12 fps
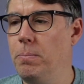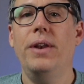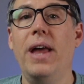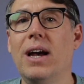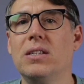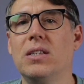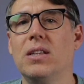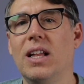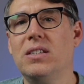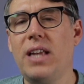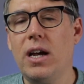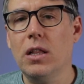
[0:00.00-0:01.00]
Next,
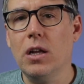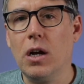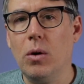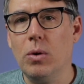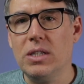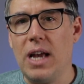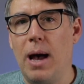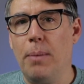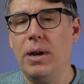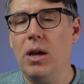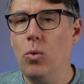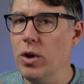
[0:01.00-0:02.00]
let's take a look at what's
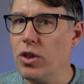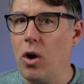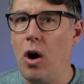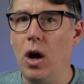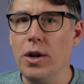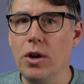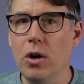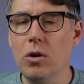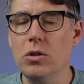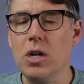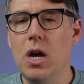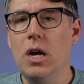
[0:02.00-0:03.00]
happening with
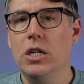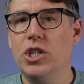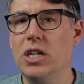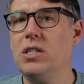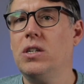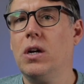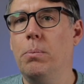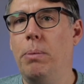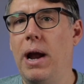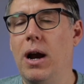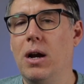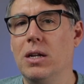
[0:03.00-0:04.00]
condos just to compare